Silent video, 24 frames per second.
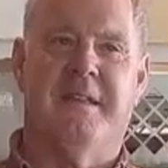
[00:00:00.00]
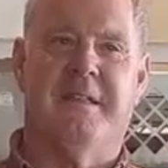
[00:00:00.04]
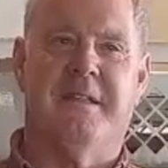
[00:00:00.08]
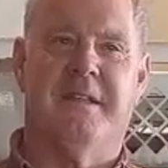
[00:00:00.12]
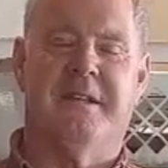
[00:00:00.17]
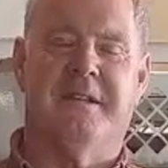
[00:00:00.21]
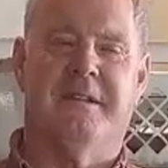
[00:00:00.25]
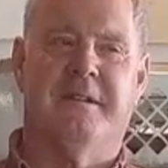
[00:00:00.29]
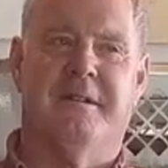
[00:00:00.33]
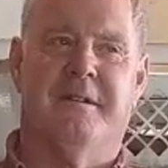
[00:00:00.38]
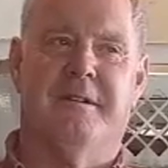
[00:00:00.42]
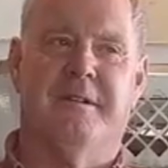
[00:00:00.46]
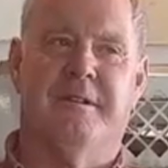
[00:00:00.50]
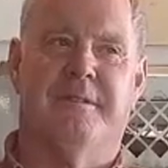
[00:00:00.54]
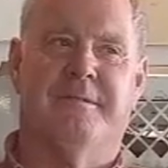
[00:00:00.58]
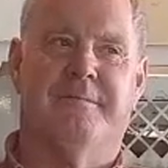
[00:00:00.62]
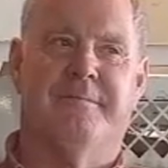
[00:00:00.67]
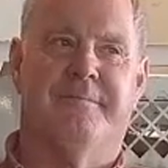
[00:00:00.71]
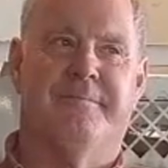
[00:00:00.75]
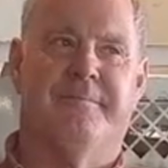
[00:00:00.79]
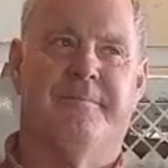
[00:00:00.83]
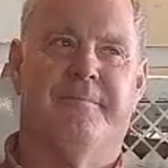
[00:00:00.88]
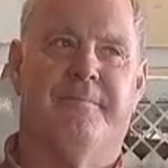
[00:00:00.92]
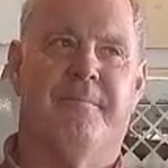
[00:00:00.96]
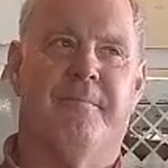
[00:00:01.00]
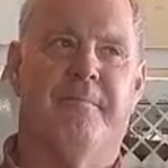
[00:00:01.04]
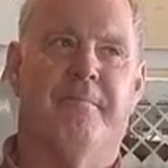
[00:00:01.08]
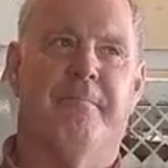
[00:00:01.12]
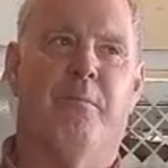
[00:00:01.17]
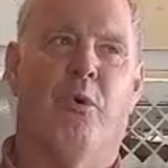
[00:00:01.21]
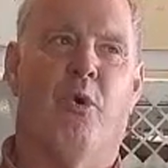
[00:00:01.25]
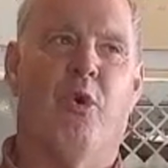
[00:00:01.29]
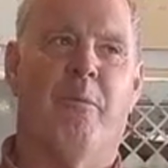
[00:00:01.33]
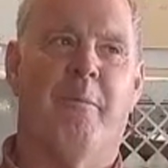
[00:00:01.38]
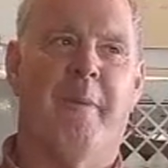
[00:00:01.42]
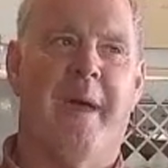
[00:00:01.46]
that
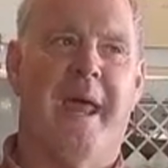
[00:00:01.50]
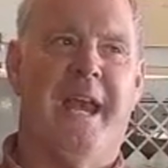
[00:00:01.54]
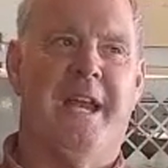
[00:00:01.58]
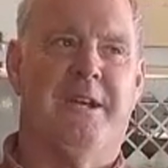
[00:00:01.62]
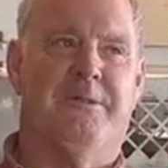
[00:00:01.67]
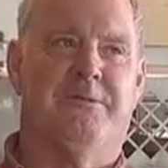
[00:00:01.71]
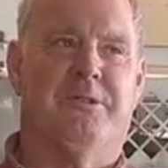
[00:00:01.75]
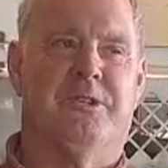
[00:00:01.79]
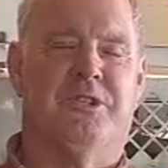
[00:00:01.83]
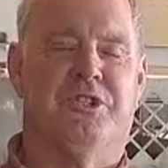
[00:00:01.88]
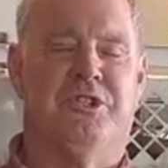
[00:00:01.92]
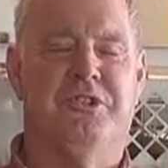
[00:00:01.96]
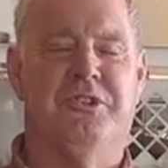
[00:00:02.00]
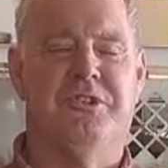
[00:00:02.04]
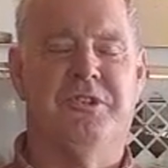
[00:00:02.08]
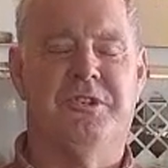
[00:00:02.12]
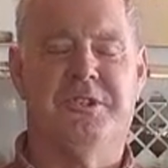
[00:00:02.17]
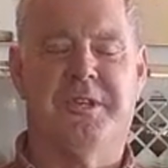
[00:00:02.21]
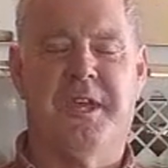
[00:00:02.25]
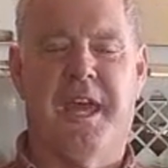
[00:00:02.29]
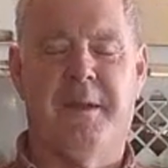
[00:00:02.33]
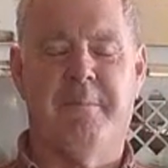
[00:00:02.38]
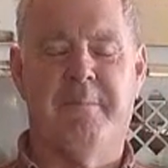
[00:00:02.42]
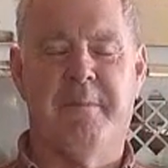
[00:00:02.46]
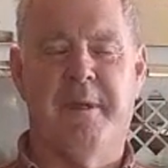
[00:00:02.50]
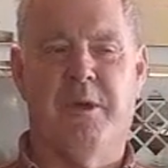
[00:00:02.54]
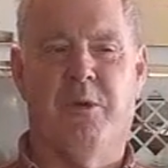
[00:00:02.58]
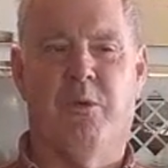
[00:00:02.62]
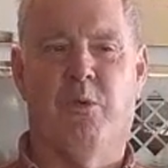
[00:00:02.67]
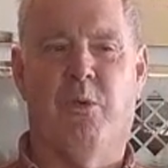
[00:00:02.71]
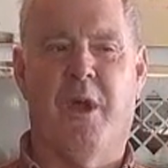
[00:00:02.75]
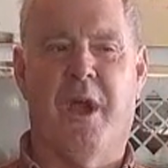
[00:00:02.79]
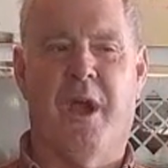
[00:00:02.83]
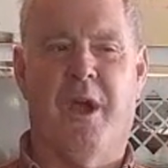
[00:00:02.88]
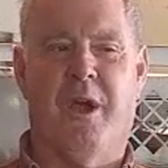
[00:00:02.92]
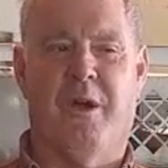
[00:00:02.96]
more benefits. You just got to be
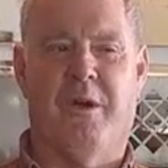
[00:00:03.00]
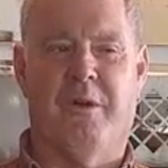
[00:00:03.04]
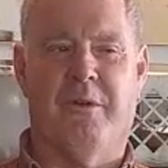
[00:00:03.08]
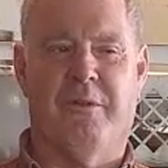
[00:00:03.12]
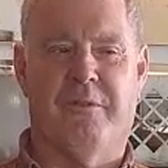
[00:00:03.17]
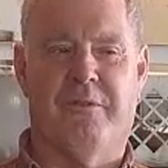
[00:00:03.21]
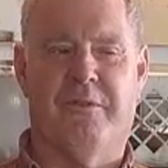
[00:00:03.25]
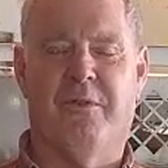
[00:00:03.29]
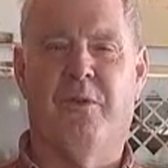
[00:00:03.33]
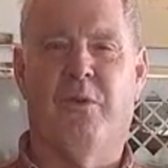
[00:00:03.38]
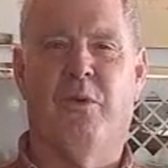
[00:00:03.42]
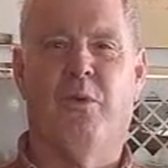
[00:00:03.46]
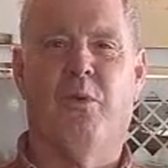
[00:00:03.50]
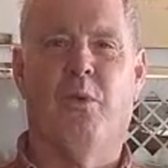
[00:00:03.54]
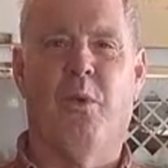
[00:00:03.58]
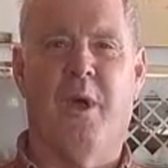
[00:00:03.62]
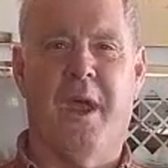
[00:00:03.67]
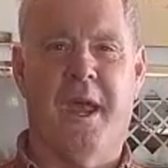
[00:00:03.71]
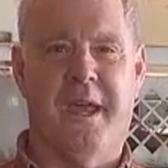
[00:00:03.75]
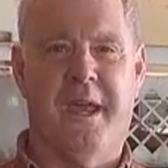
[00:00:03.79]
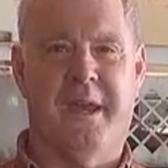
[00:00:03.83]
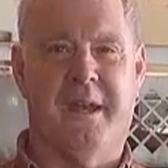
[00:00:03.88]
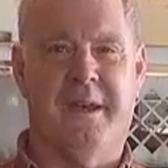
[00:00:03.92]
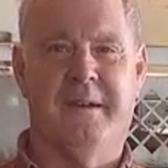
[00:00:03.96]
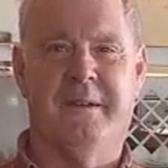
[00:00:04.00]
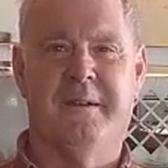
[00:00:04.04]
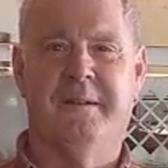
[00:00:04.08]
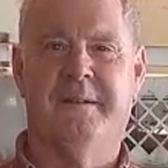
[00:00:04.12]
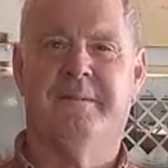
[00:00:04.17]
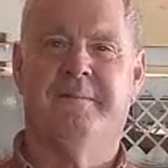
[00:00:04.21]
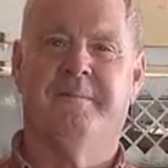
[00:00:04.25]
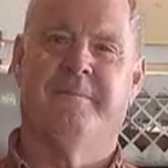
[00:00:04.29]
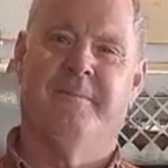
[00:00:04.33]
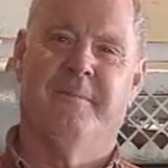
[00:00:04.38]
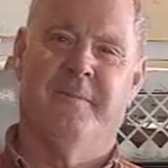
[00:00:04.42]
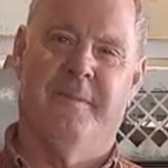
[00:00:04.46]
aware of when,
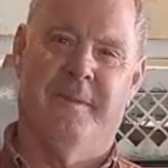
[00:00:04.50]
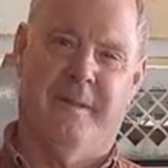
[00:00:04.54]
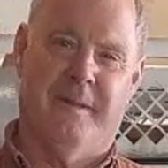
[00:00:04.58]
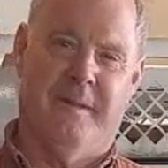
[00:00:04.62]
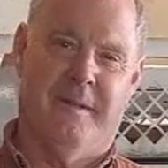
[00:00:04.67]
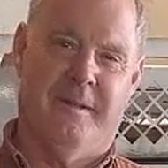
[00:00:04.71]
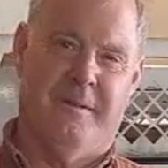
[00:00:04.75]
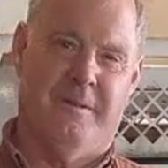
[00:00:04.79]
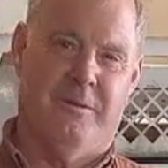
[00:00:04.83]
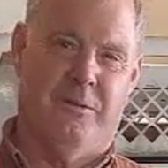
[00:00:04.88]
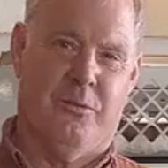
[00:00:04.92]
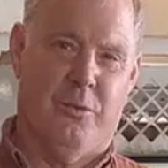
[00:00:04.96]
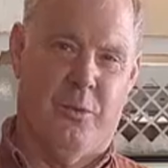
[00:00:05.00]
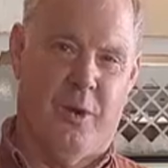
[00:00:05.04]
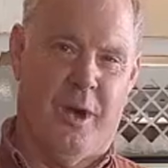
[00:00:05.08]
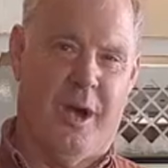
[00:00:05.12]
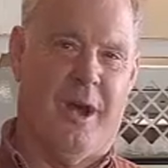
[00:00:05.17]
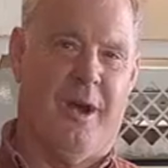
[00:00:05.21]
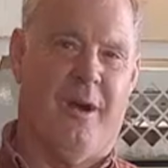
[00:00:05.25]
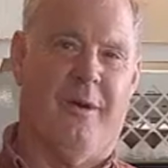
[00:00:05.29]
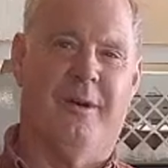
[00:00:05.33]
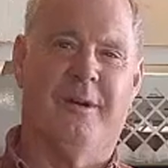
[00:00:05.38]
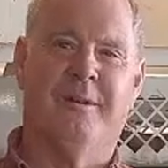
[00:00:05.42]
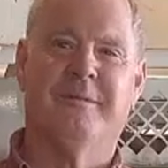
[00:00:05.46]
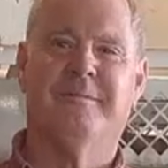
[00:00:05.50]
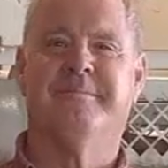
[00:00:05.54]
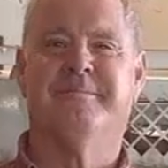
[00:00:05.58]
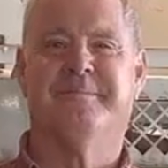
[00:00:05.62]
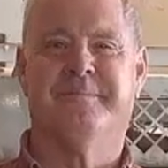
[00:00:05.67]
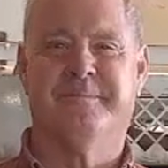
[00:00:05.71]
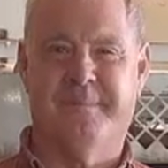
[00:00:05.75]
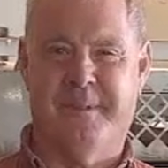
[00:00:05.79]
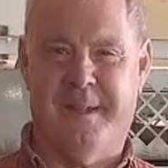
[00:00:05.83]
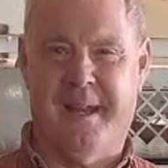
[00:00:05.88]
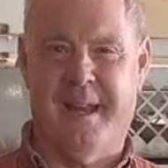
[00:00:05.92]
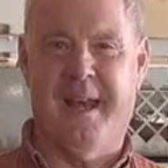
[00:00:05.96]
where,
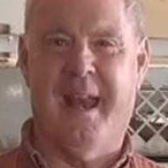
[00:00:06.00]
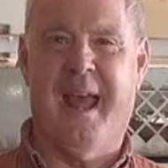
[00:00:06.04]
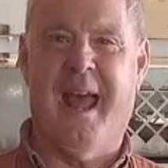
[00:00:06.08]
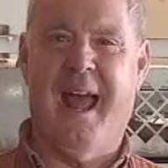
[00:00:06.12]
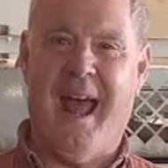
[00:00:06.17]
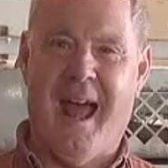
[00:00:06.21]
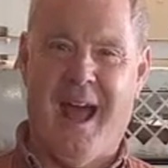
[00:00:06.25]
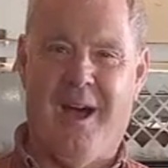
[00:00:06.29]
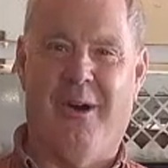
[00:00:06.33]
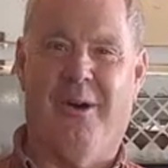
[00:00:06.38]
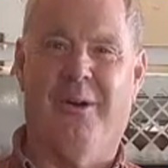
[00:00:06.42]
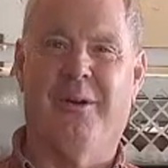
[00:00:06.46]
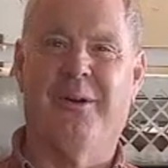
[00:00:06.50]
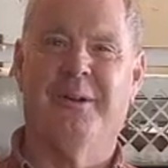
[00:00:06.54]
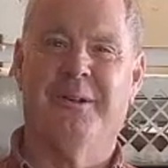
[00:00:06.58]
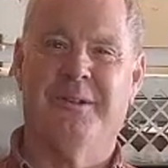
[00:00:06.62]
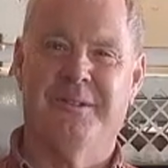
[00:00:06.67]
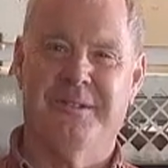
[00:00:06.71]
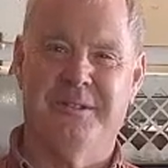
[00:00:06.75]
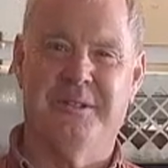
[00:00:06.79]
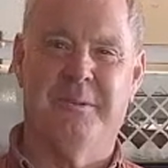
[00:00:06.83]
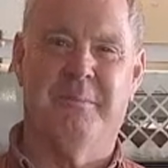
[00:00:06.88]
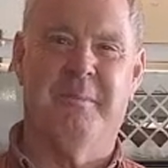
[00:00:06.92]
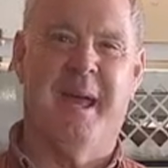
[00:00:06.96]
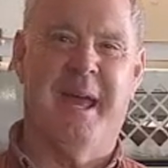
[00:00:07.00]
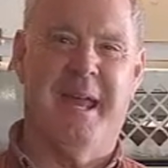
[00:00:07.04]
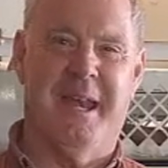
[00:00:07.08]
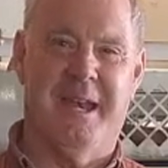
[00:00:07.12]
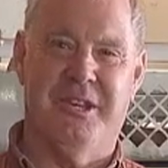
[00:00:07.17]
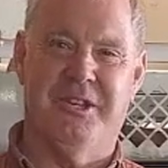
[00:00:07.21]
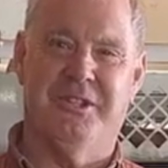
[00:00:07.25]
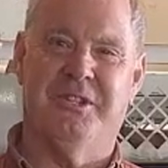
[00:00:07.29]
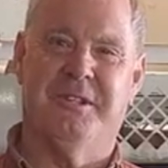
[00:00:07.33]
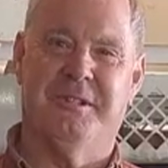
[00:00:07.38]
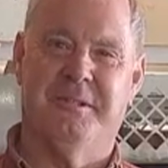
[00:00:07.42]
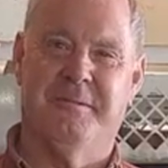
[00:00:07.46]
and how to
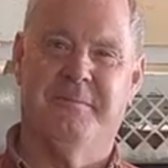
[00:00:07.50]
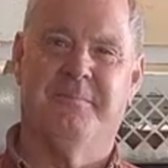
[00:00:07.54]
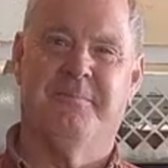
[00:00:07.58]
manage it.